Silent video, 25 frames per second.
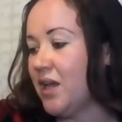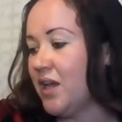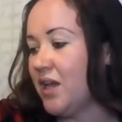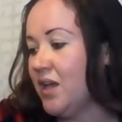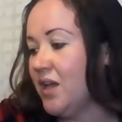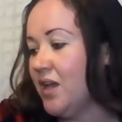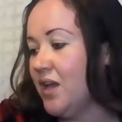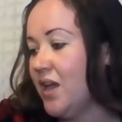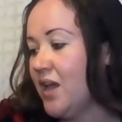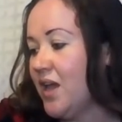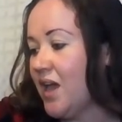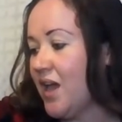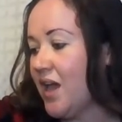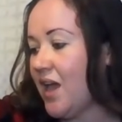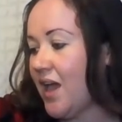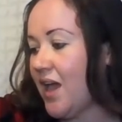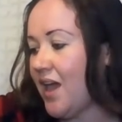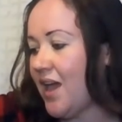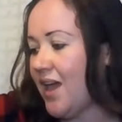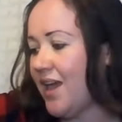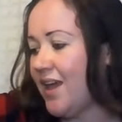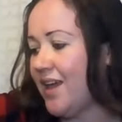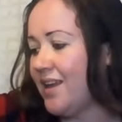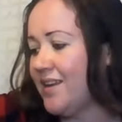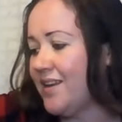me.
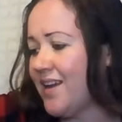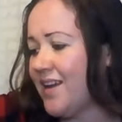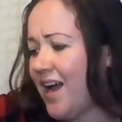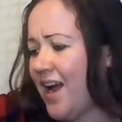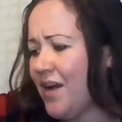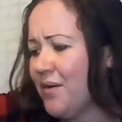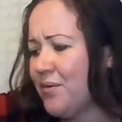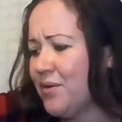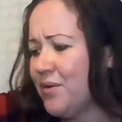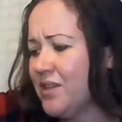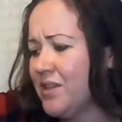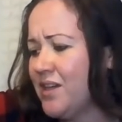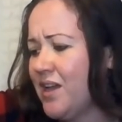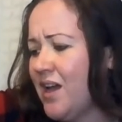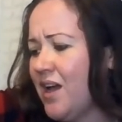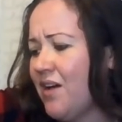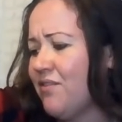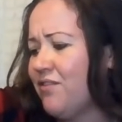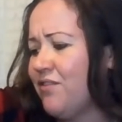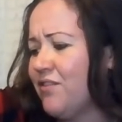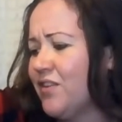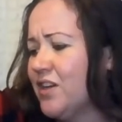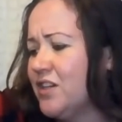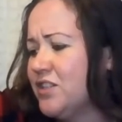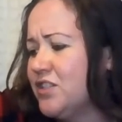And I really
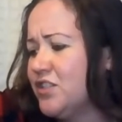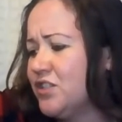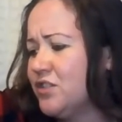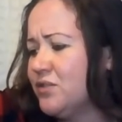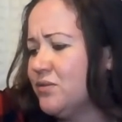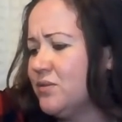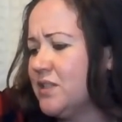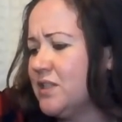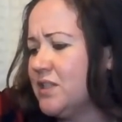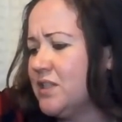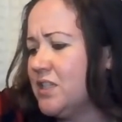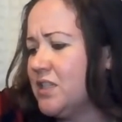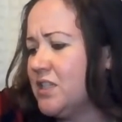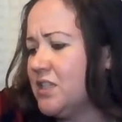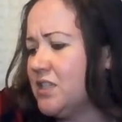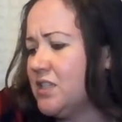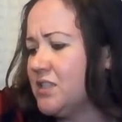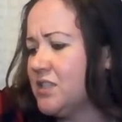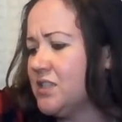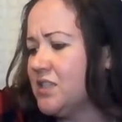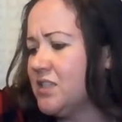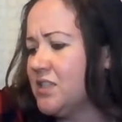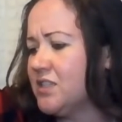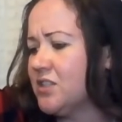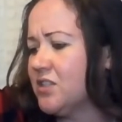have fun doing
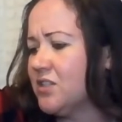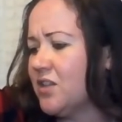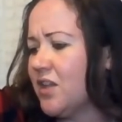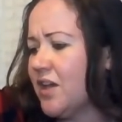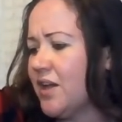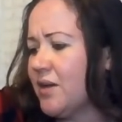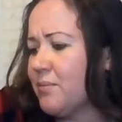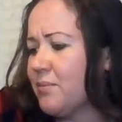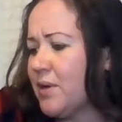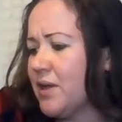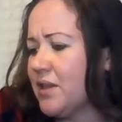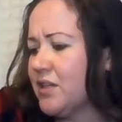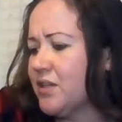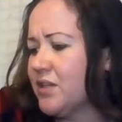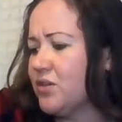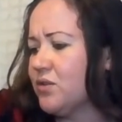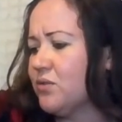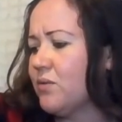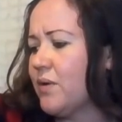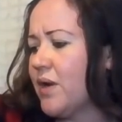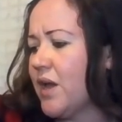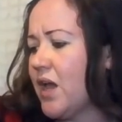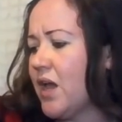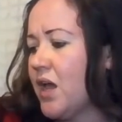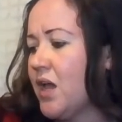these. These are like my
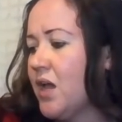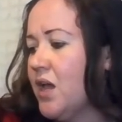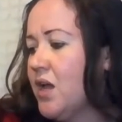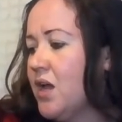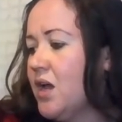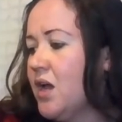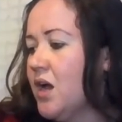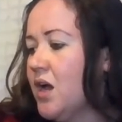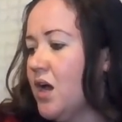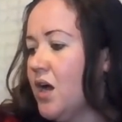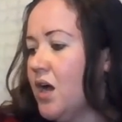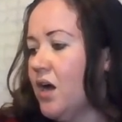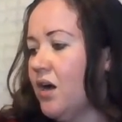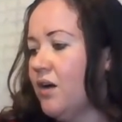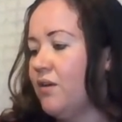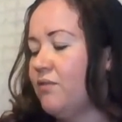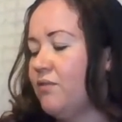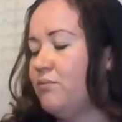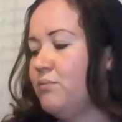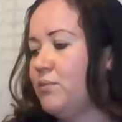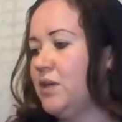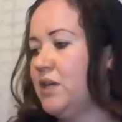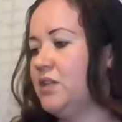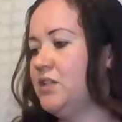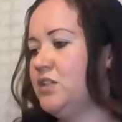little way
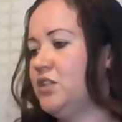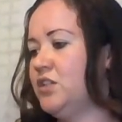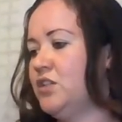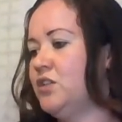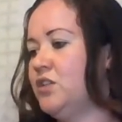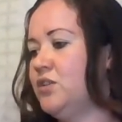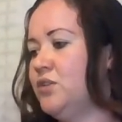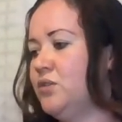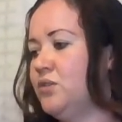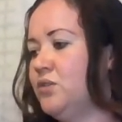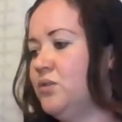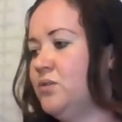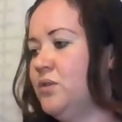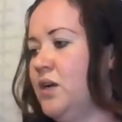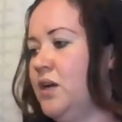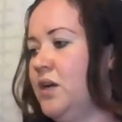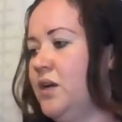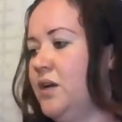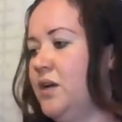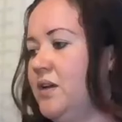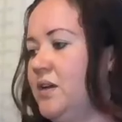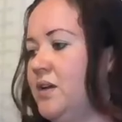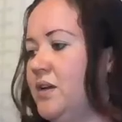of me to